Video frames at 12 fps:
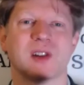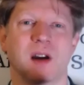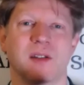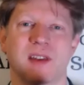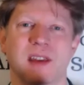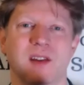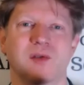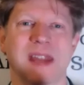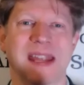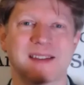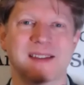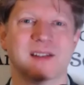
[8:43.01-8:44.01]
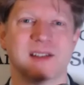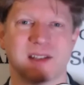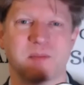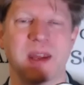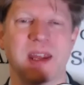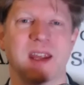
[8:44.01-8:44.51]
I think you need to
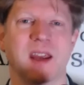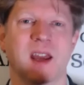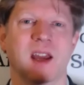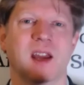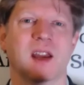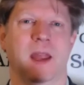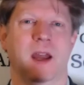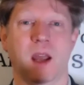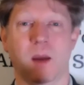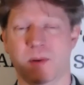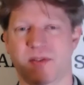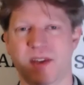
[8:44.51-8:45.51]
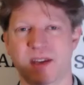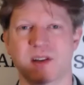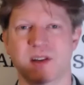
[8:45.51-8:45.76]
just be a couple of things.